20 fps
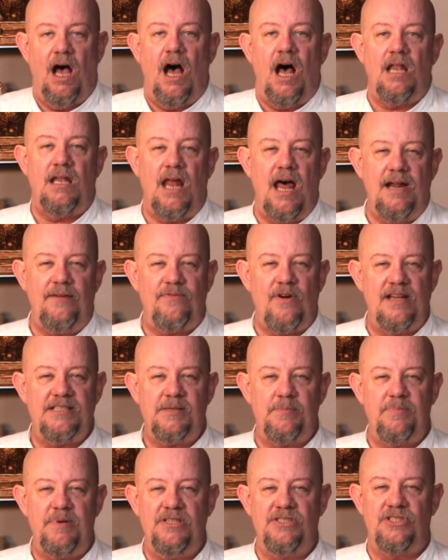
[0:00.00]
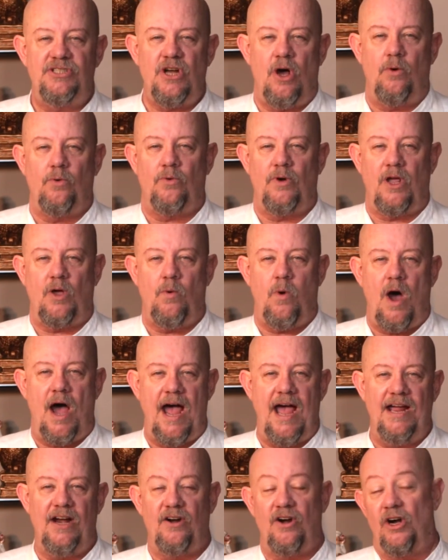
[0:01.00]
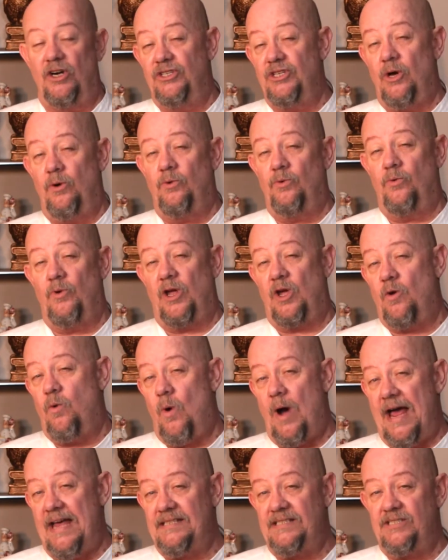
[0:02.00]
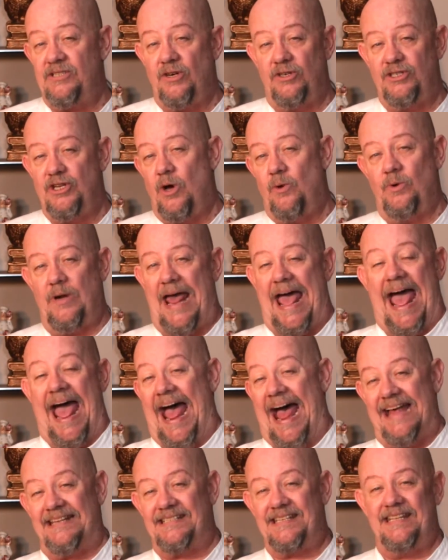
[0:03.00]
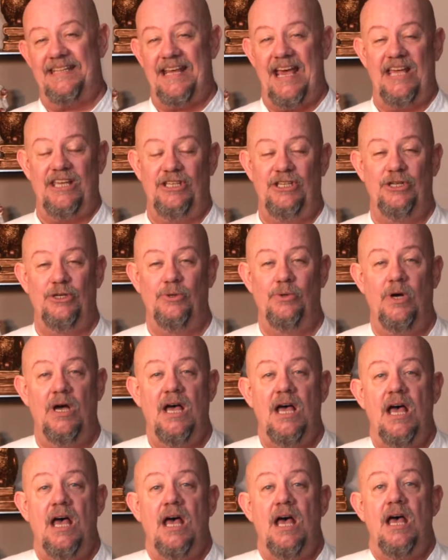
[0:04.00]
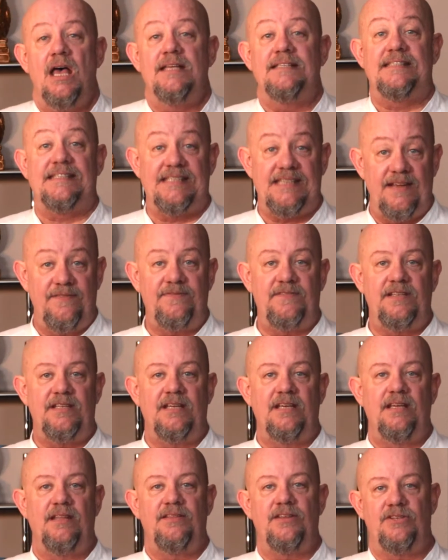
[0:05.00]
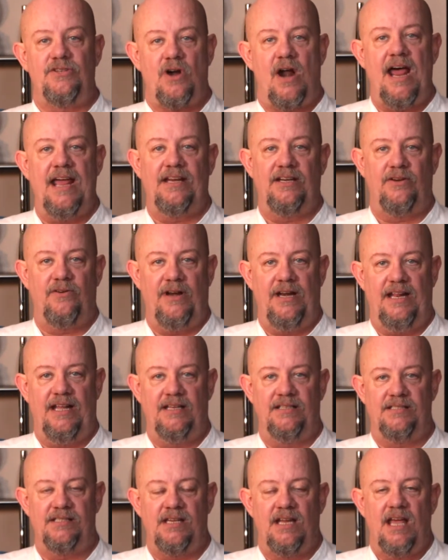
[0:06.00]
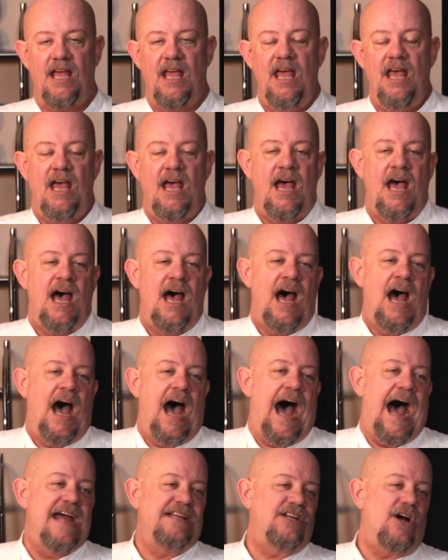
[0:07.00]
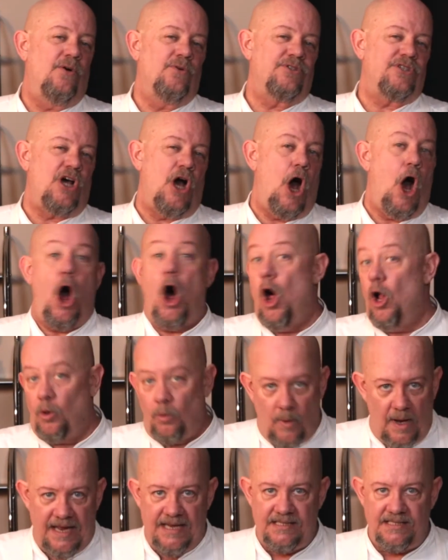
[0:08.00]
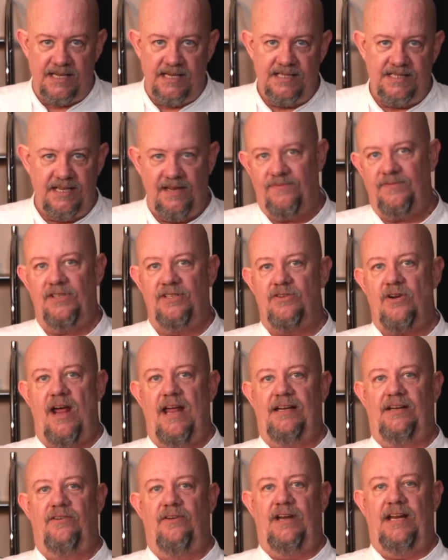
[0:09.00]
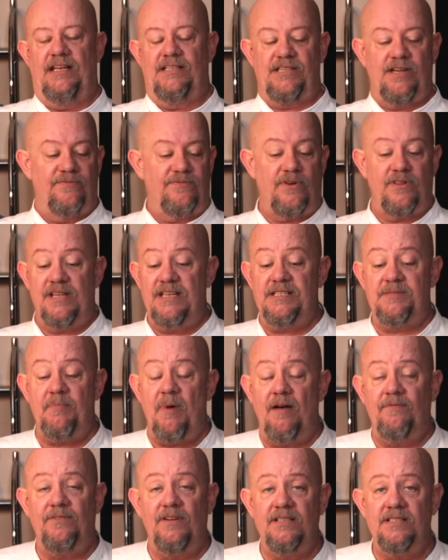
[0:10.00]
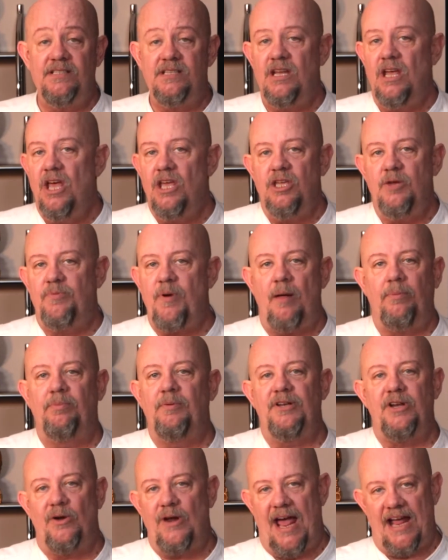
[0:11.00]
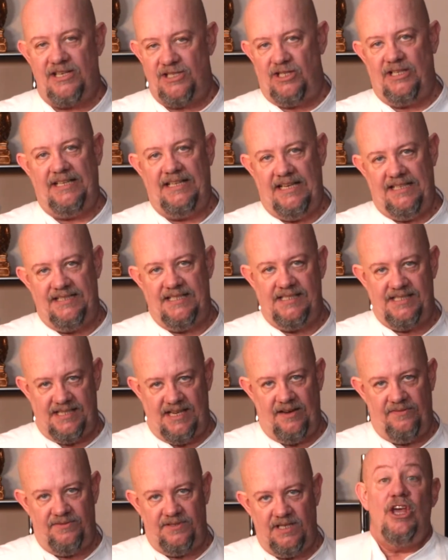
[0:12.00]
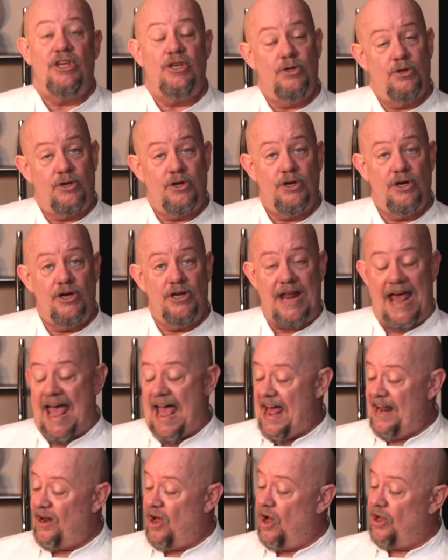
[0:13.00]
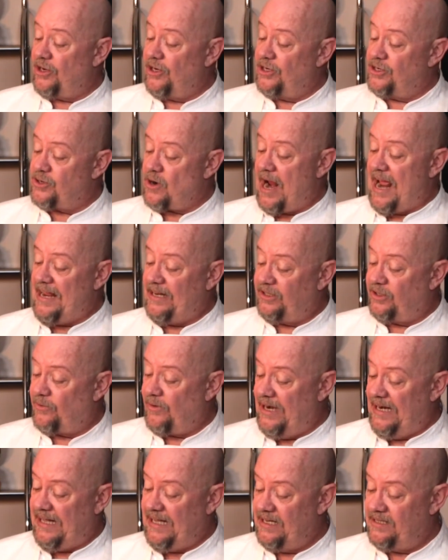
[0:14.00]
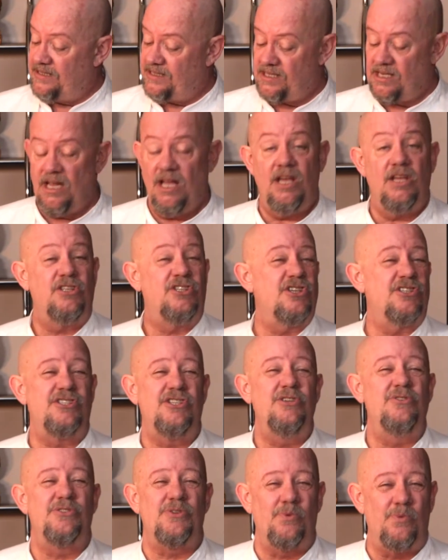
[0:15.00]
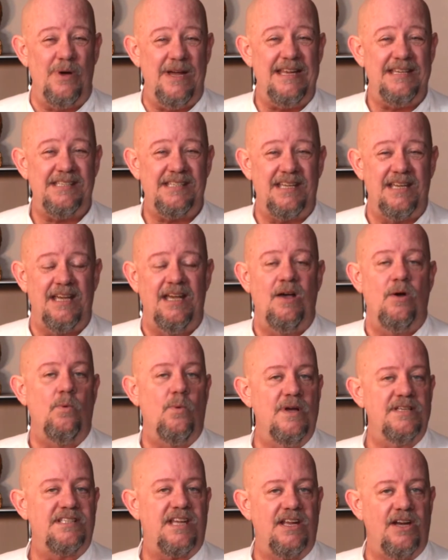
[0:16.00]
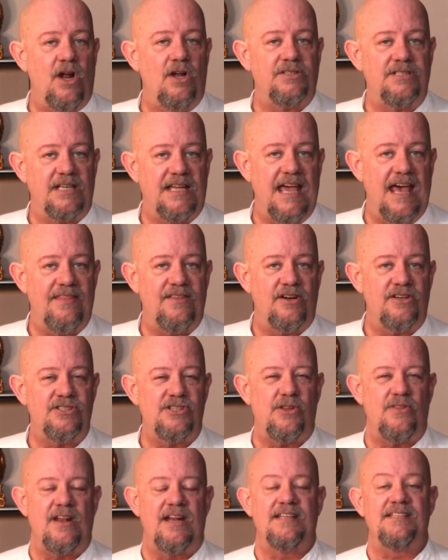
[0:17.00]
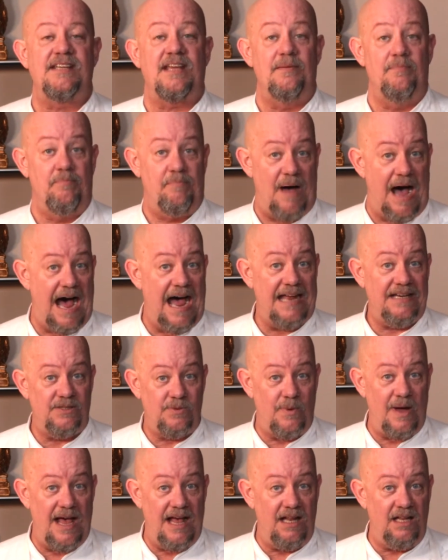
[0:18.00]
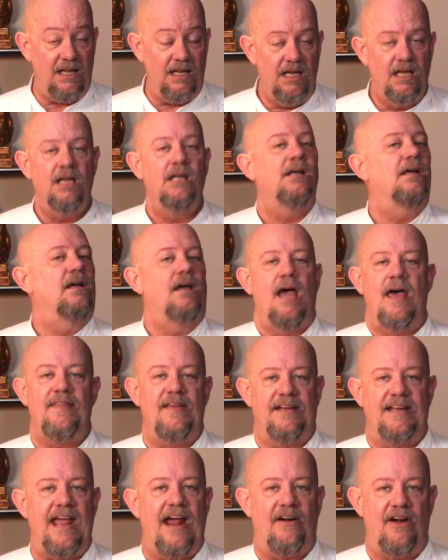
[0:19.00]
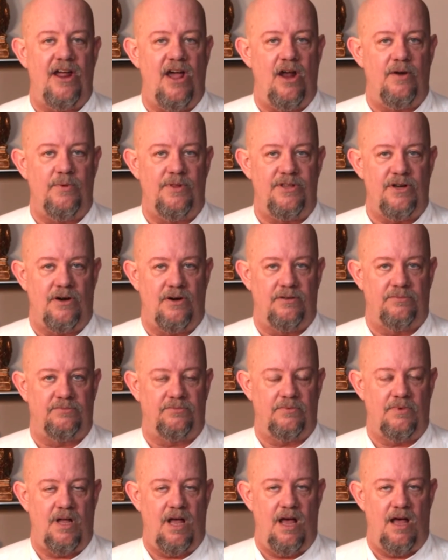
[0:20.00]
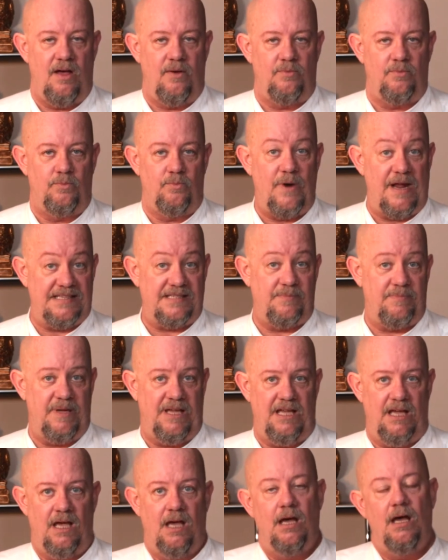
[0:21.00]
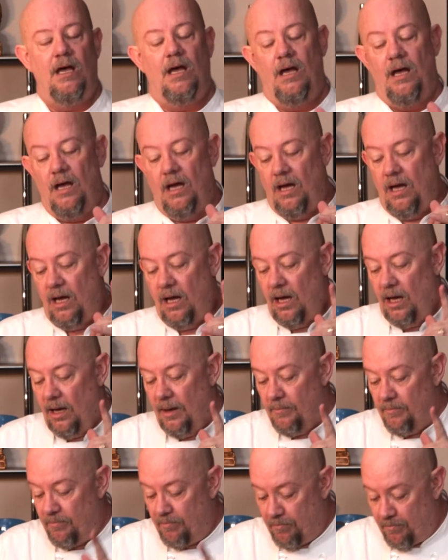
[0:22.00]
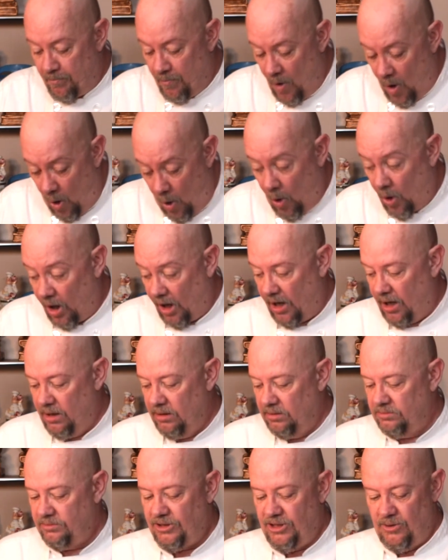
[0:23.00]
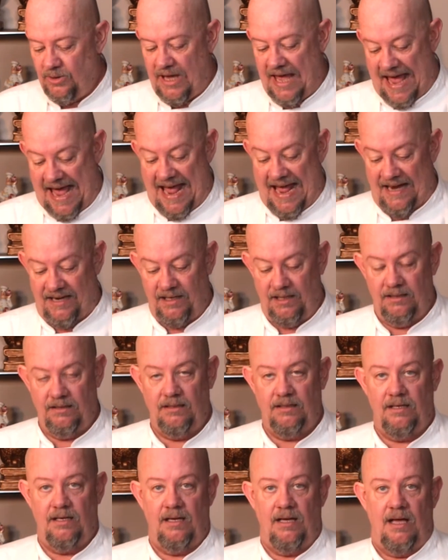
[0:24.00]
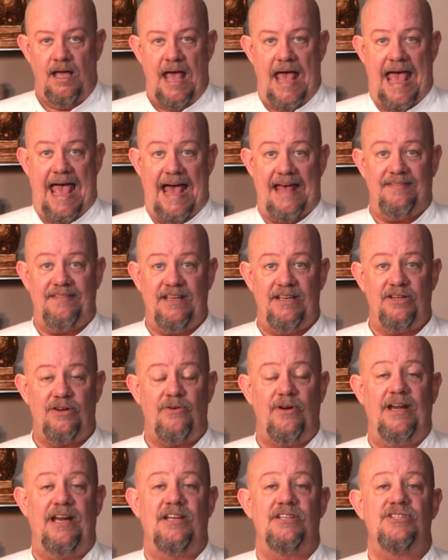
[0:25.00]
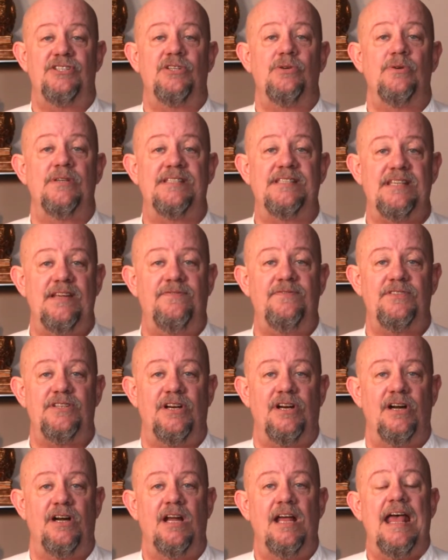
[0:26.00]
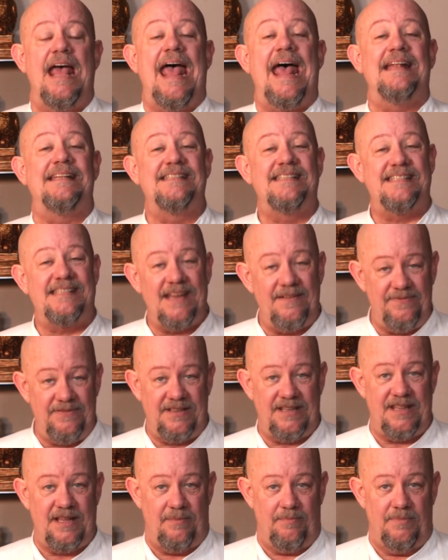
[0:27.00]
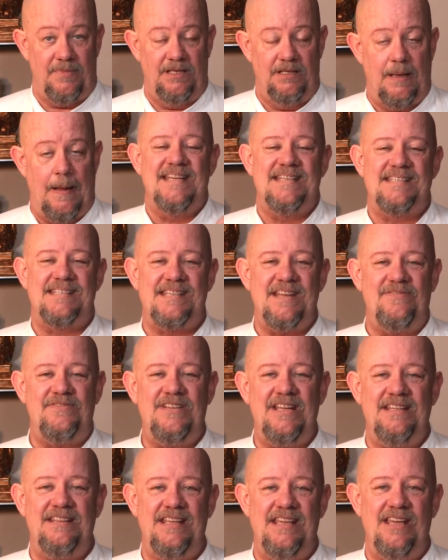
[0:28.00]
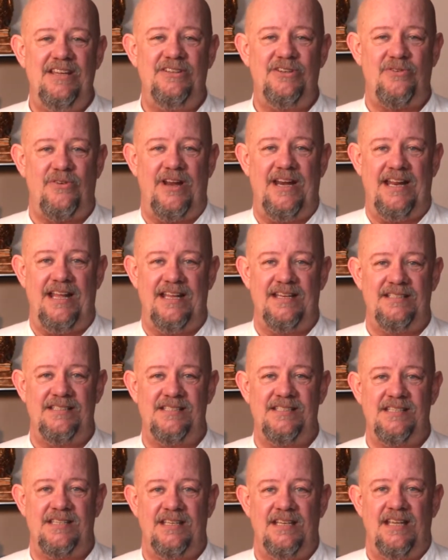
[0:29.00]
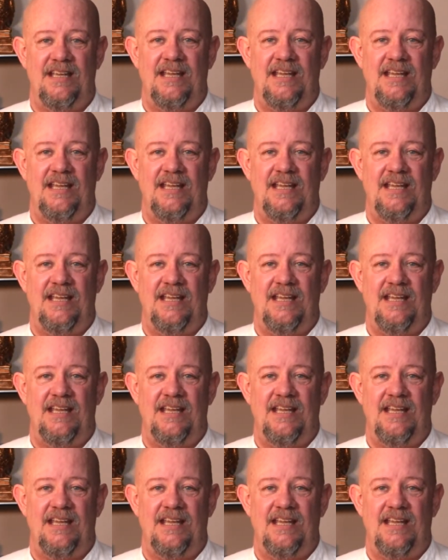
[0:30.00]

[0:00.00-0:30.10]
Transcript: A lot of recipes don't require or don't request or don't ask that you sift the dry ingredients. I don't always sift the dry ingredients, and for these muffins, you probably don't actually need to sift. You could add all your dry ingredients, just use a whisk it all together so that it's combined well, and then carry on with your recipe. Or you can add the ingredients to a sifter and sift them. Sifting the ingredients